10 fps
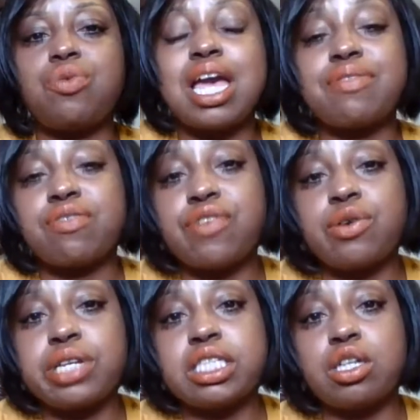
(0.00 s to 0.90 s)
We have to
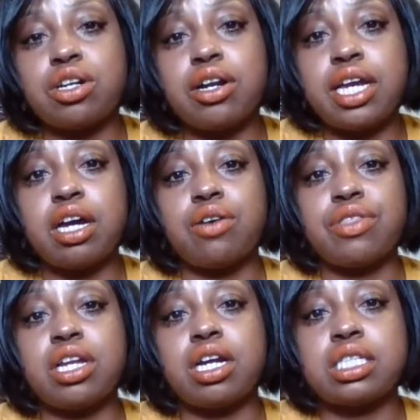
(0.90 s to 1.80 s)
focus on our health
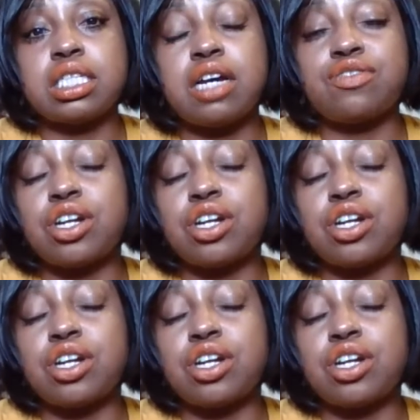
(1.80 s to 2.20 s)
and ourselves,